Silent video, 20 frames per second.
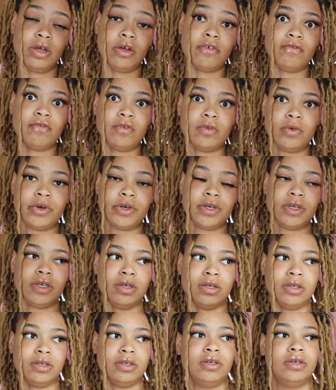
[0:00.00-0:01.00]

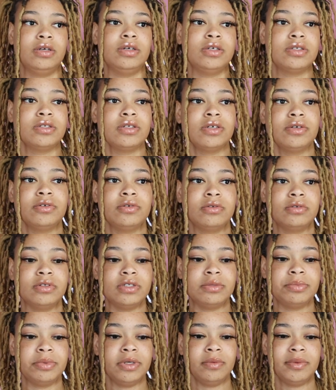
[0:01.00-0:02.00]
Florida. So
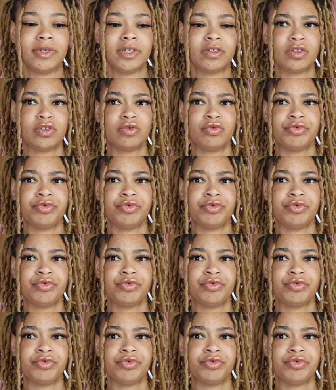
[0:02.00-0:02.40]
it's been about